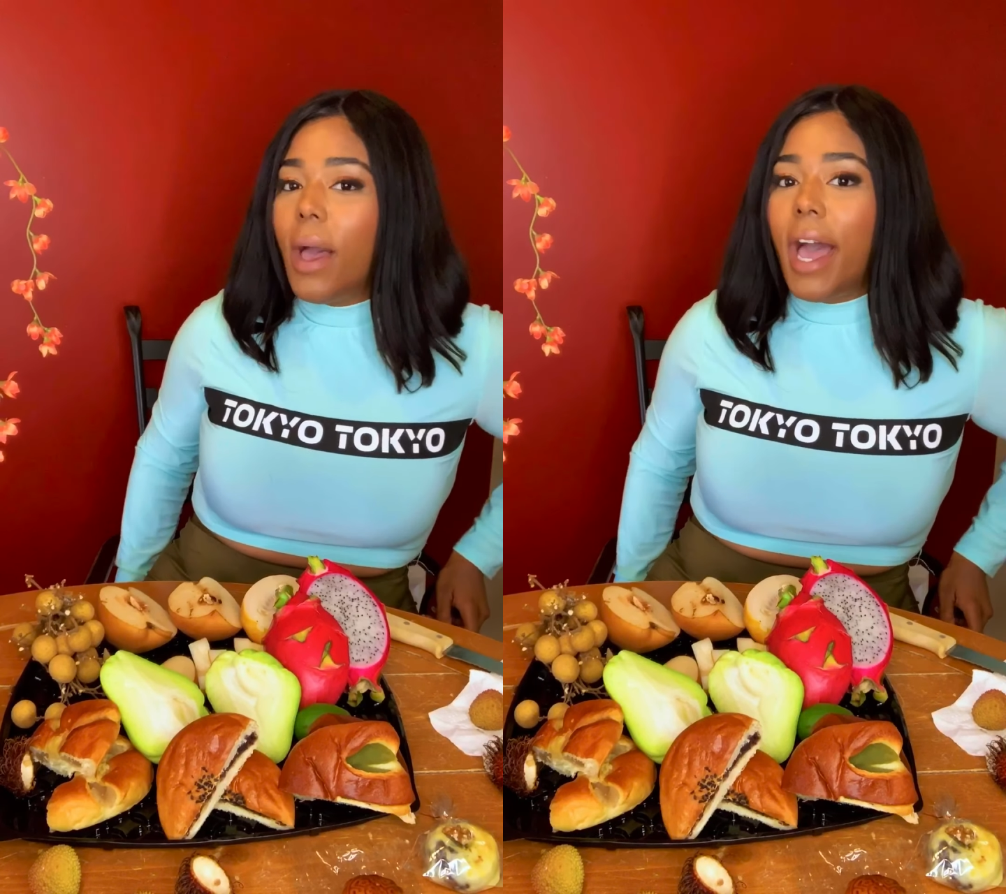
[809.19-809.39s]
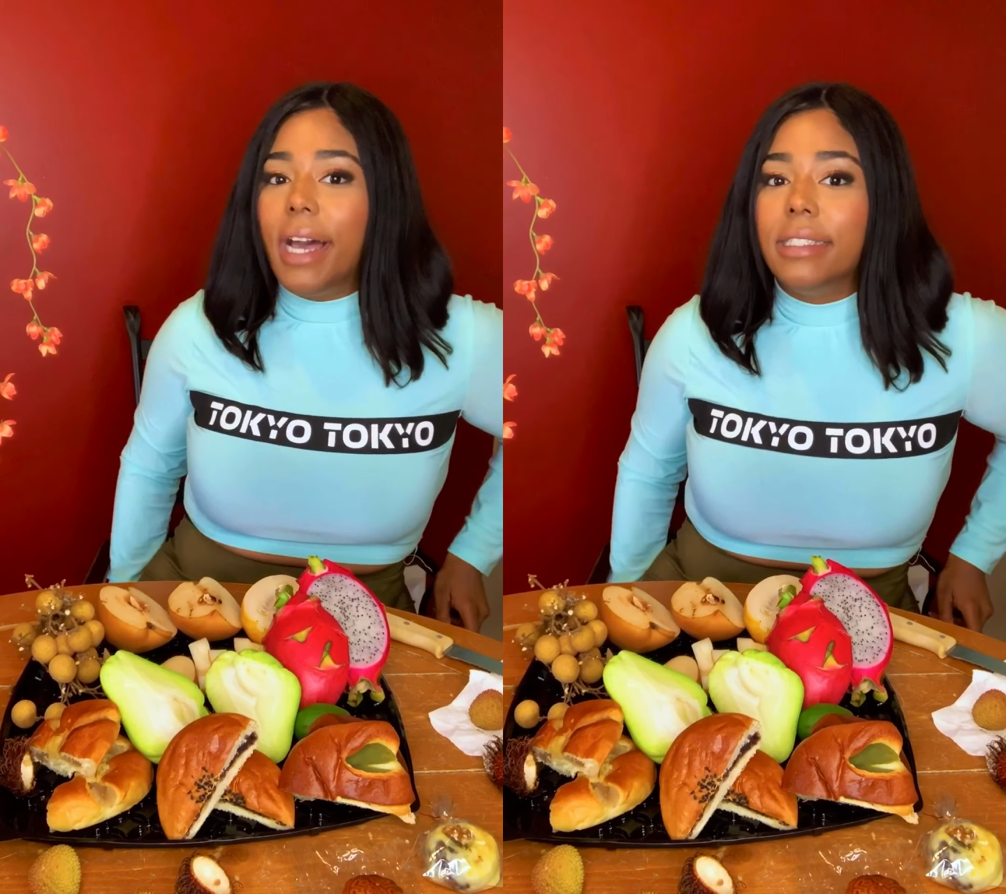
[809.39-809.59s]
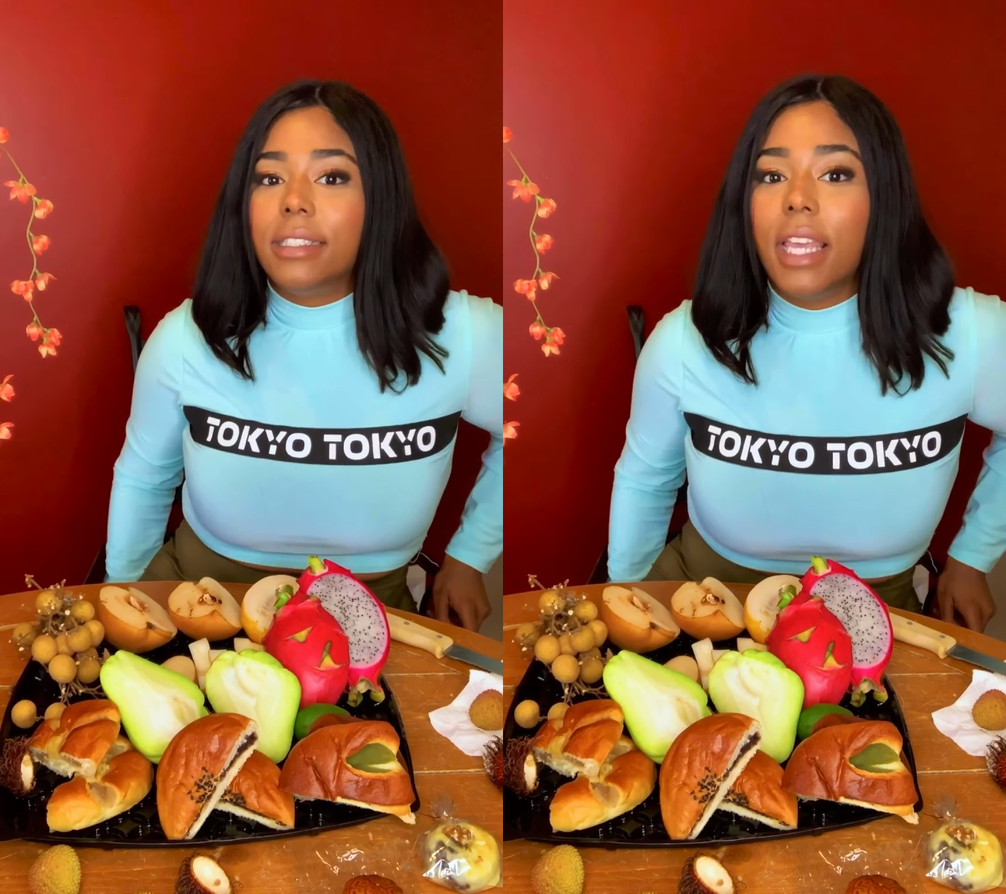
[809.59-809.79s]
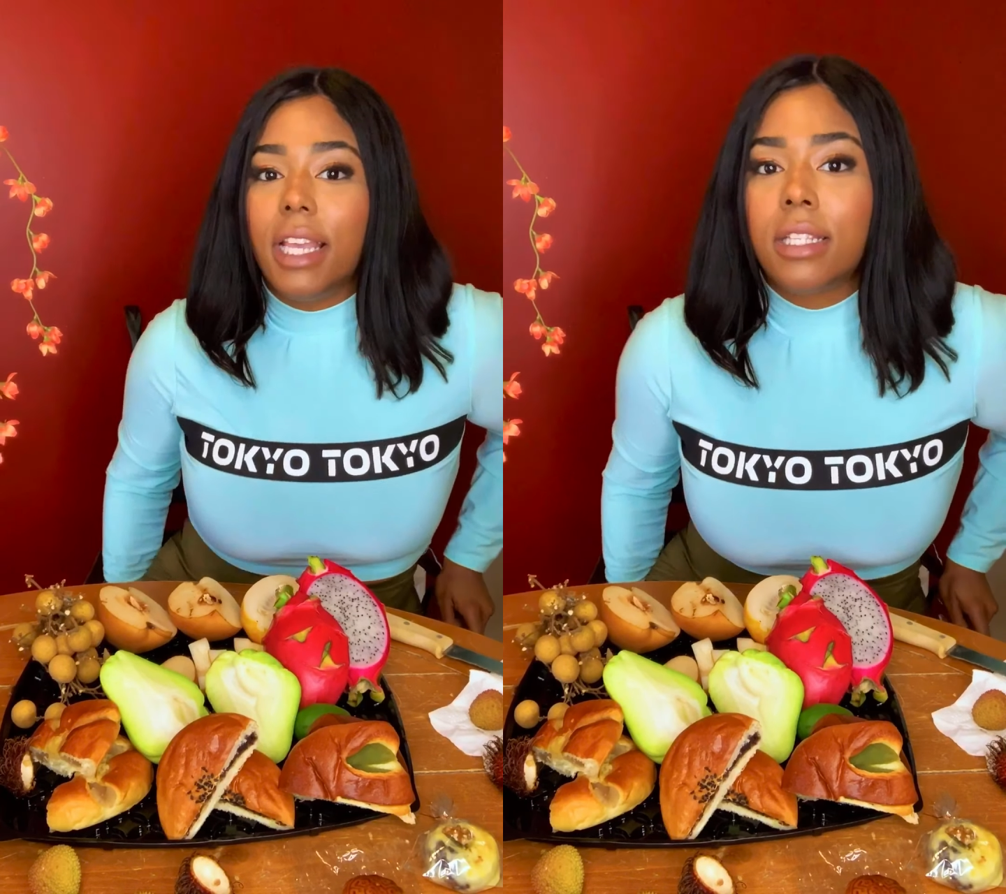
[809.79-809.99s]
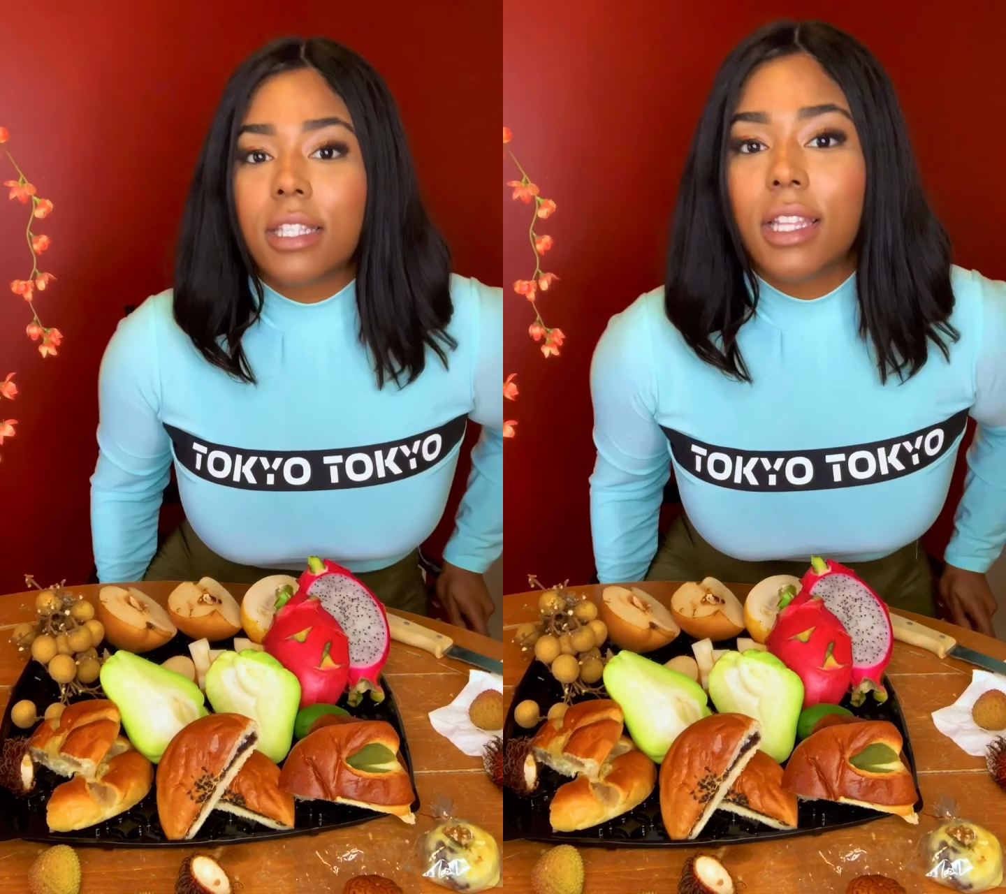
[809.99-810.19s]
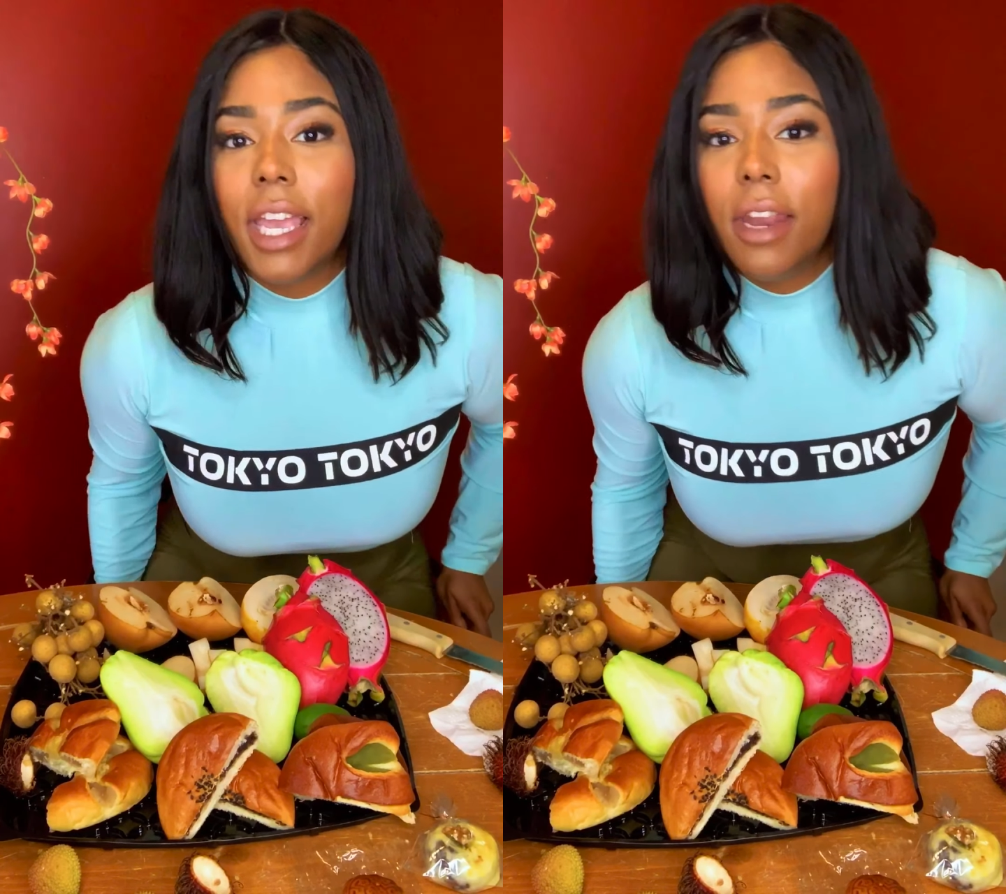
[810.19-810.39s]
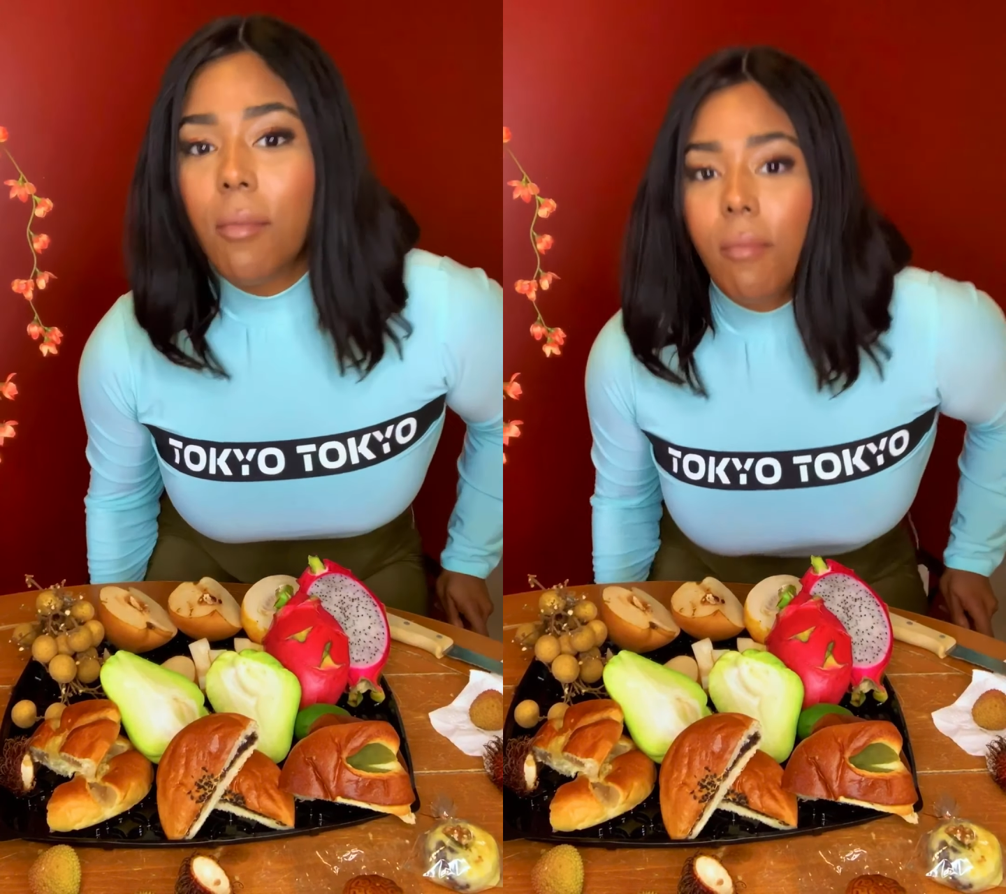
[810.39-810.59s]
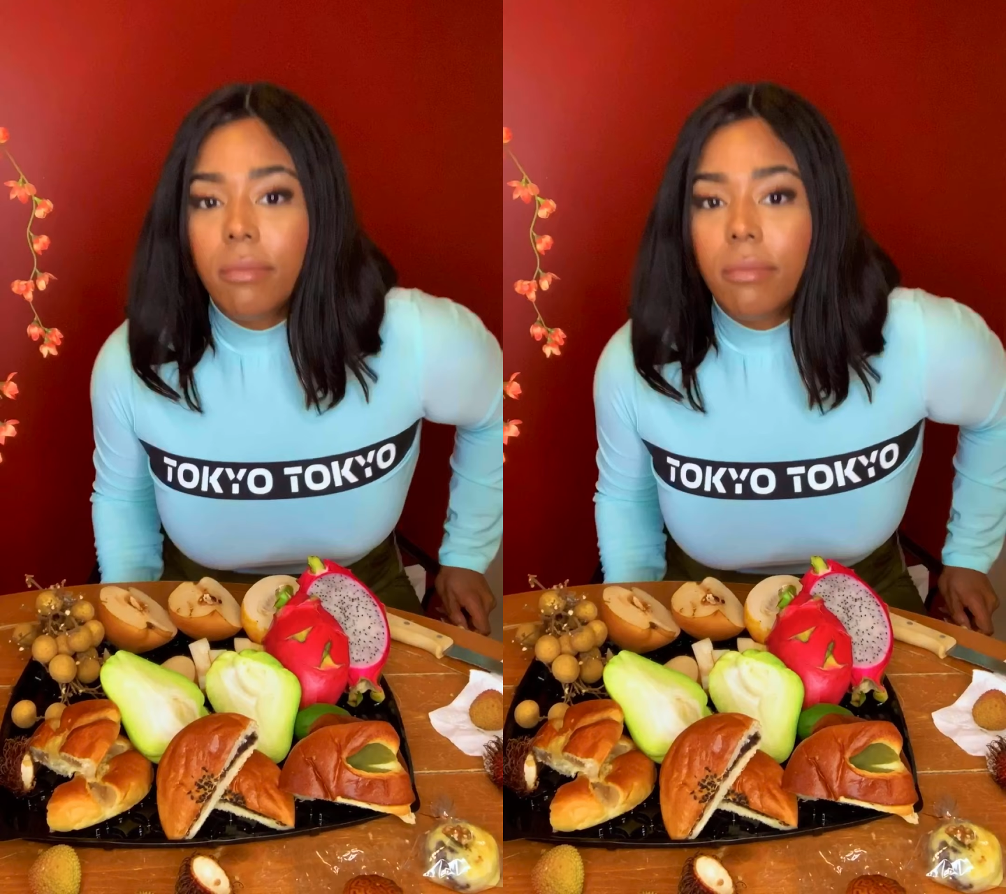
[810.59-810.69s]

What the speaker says: has a slight